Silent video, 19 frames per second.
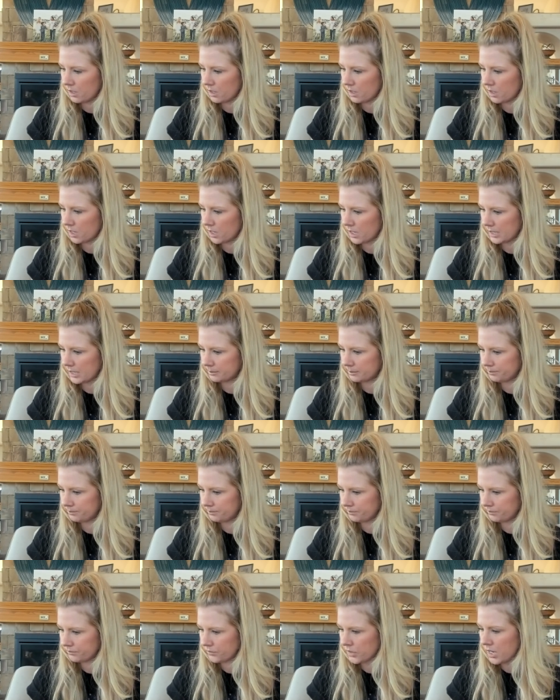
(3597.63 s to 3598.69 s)

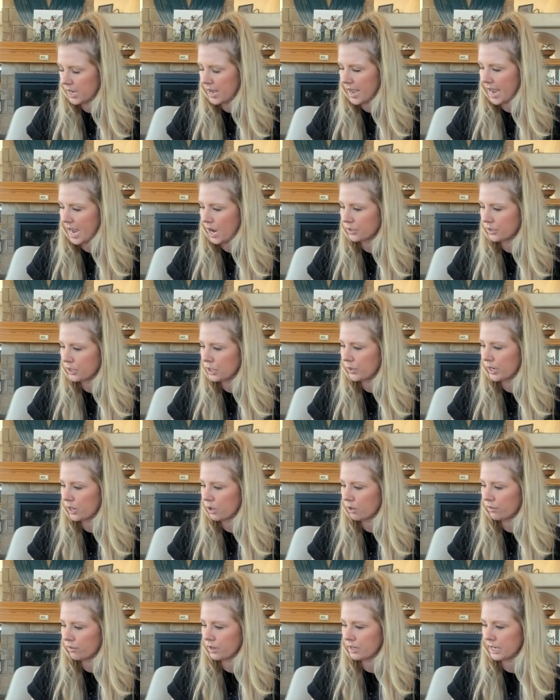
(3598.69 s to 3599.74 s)
Um, how did you get
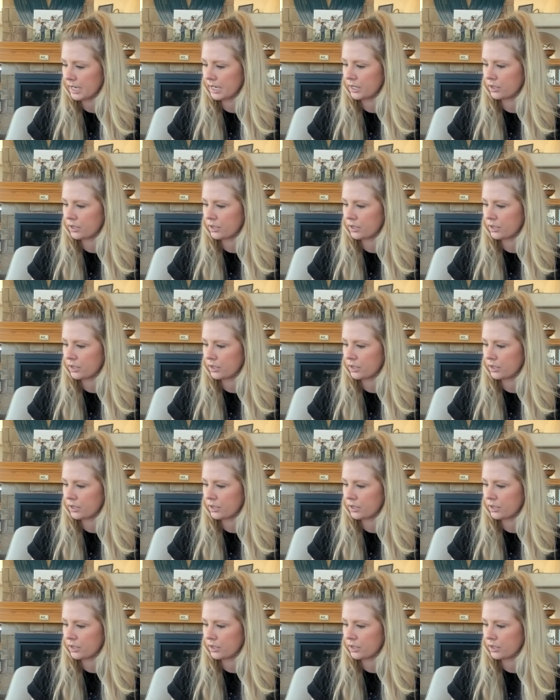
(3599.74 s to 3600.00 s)
over needing